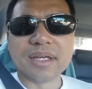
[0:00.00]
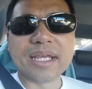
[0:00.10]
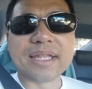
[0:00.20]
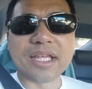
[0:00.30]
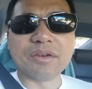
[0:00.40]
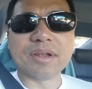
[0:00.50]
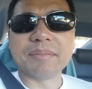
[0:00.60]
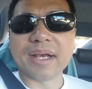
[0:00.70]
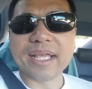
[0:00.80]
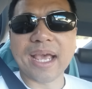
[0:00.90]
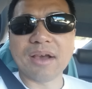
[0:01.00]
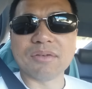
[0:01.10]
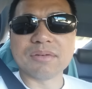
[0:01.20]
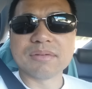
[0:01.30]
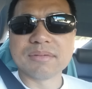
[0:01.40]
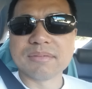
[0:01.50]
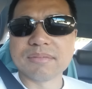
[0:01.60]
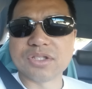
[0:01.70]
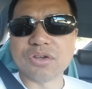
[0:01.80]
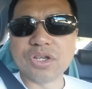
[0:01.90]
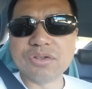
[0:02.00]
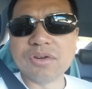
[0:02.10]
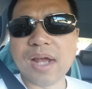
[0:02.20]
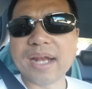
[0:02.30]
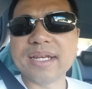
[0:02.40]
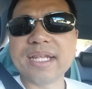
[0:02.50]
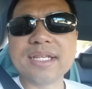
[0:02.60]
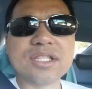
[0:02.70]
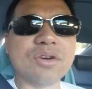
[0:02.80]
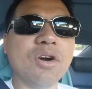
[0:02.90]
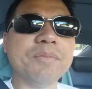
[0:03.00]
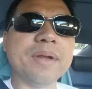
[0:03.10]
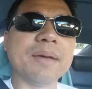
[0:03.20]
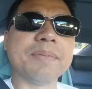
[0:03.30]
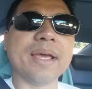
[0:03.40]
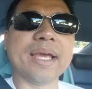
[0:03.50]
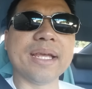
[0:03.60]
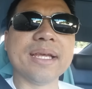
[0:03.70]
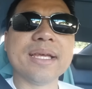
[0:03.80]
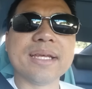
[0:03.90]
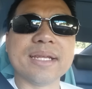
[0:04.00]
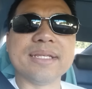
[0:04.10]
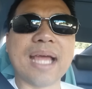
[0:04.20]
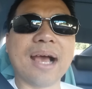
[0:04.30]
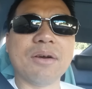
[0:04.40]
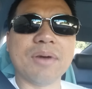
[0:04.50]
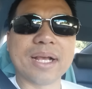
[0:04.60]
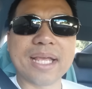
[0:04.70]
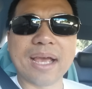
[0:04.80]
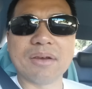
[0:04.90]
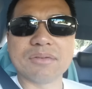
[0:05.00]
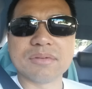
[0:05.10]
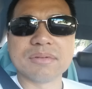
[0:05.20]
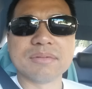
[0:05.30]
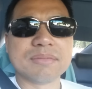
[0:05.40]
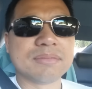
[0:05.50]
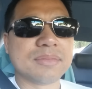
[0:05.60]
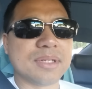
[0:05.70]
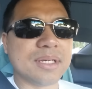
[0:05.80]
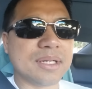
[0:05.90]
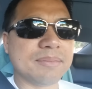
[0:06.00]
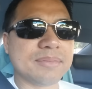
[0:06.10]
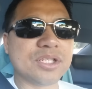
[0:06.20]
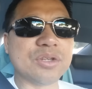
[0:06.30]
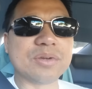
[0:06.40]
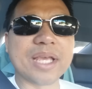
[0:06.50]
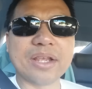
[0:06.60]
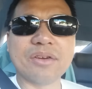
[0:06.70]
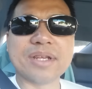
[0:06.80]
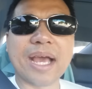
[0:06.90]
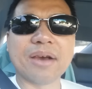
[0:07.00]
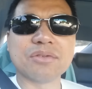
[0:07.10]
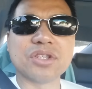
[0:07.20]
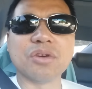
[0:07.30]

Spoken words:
Ethereum account. So you do not need to open up a DAO account to get your DAO